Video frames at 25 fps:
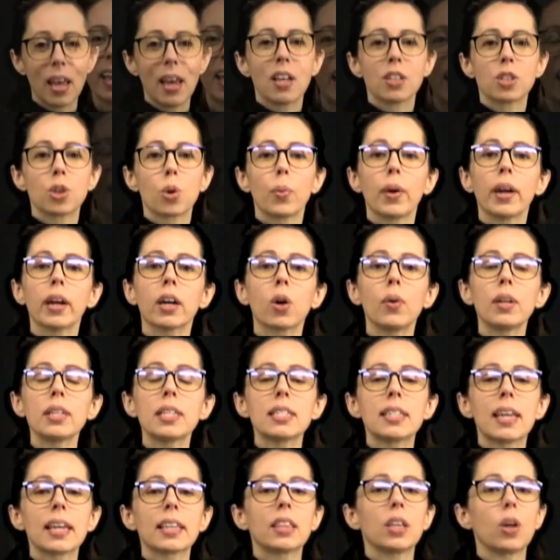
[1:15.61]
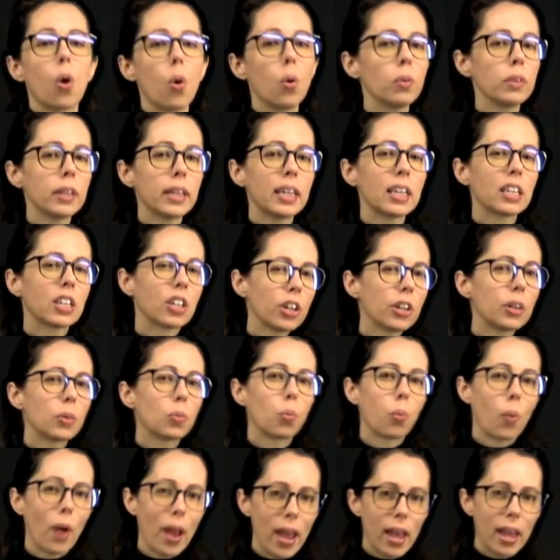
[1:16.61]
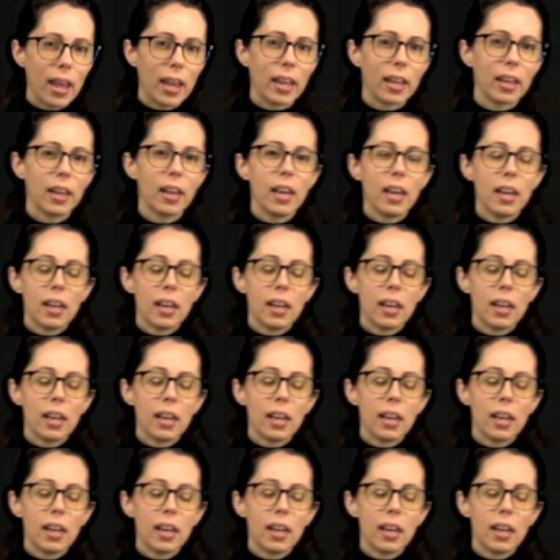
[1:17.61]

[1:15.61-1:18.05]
So we are going to take the only good way